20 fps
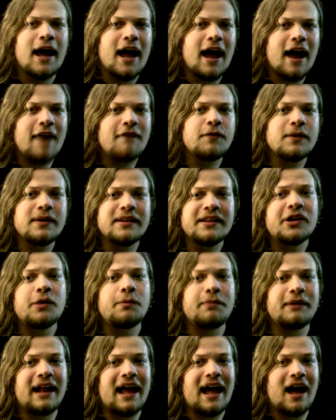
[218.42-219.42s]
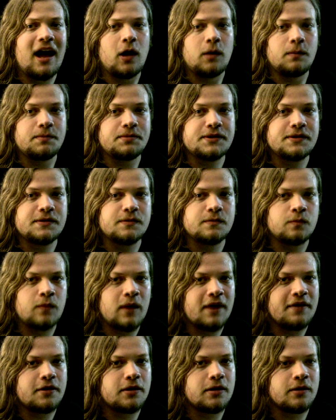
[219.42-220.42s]
Every little bit helps,
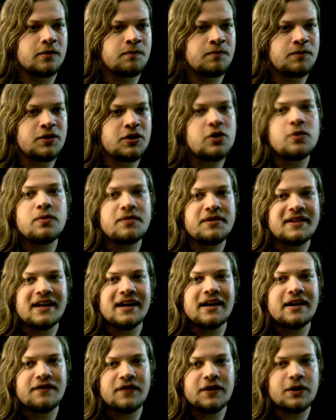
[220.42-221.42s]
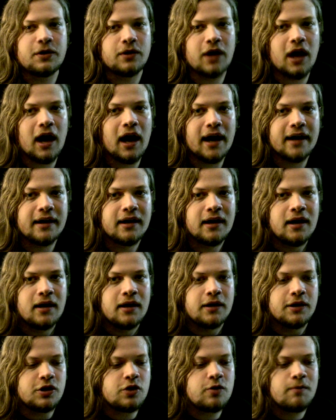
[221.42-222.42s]
whether you think of it or not.
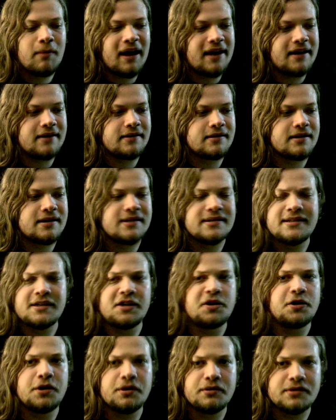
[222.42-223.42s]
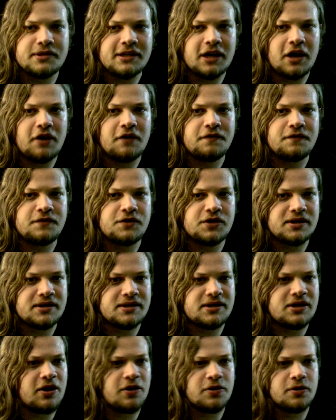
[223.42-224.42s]
You might consider yourself
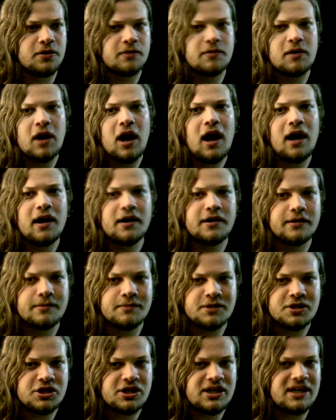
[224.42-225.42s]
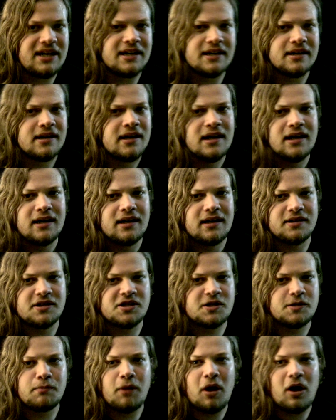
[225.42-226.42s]
just another cog in the machine, a
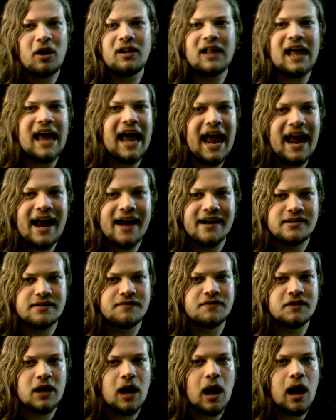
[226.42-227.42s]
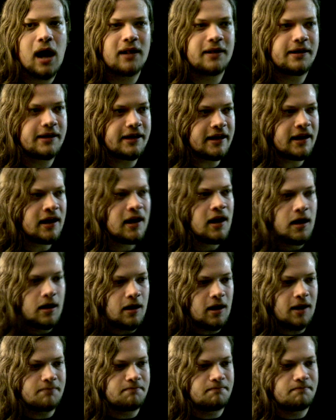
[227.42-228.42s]
small ant of the colony,
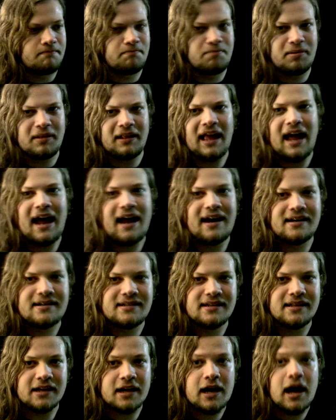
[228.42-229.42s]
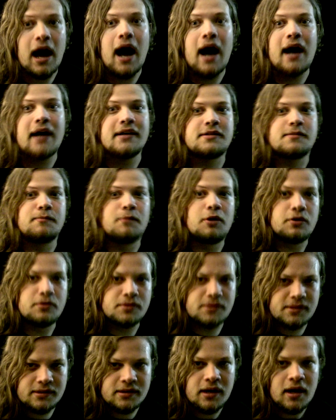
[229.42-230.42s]
a planet in the
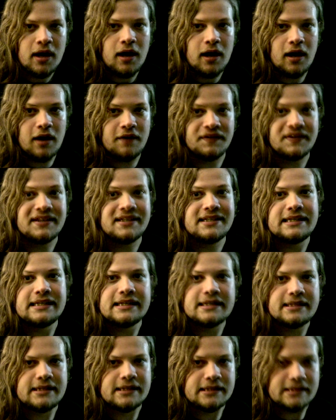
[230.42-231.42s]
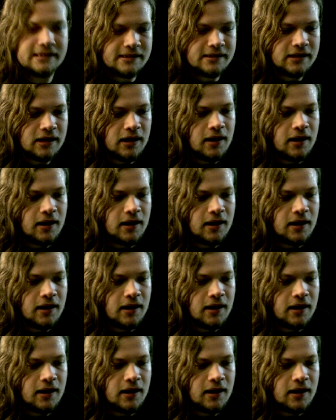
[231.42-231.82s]
cosmos of existence.